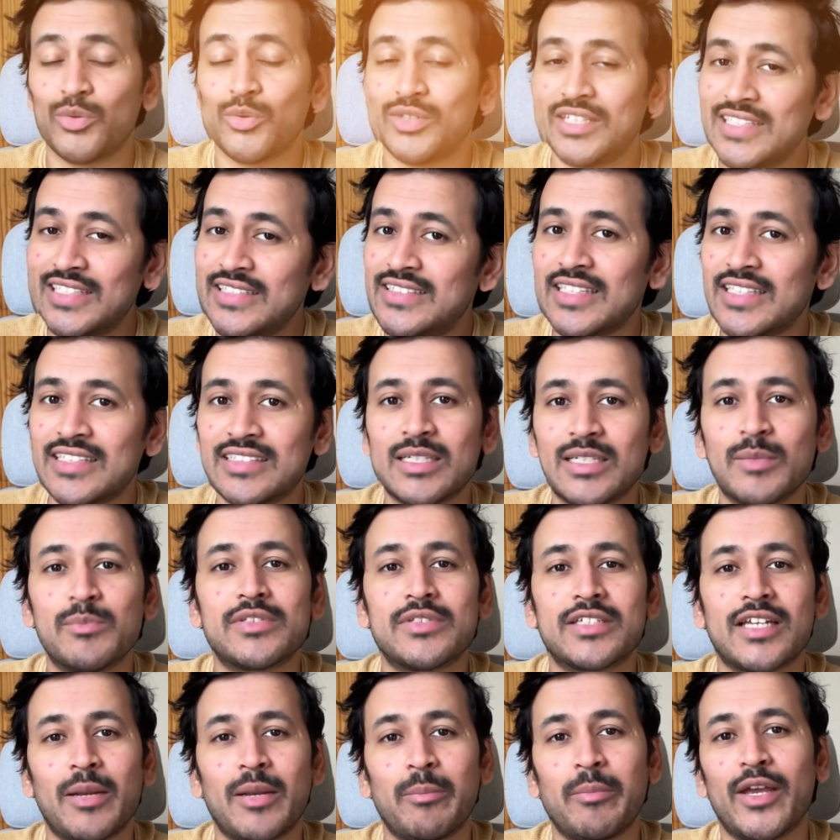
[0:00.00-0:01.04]
these
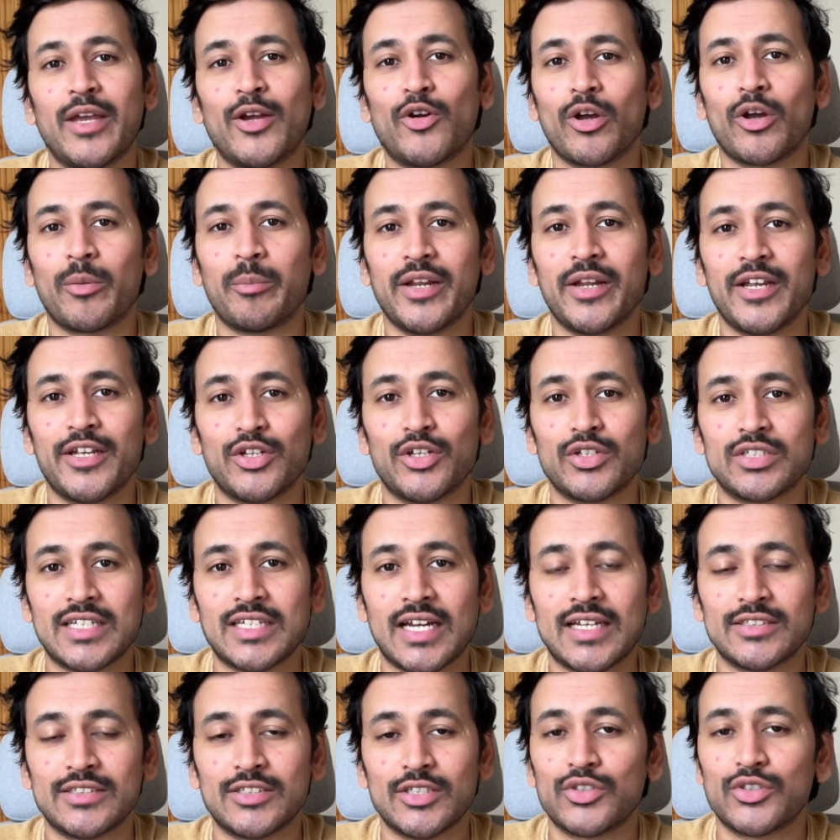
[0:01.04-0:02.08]
systems can make or break your
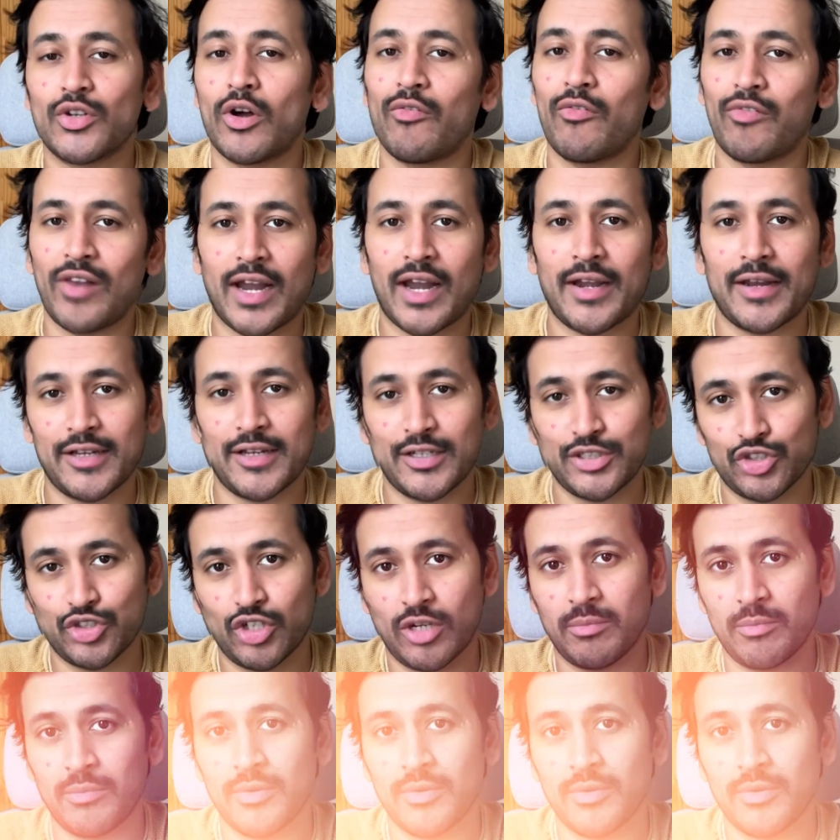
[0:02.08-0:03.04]
chances of landing a job.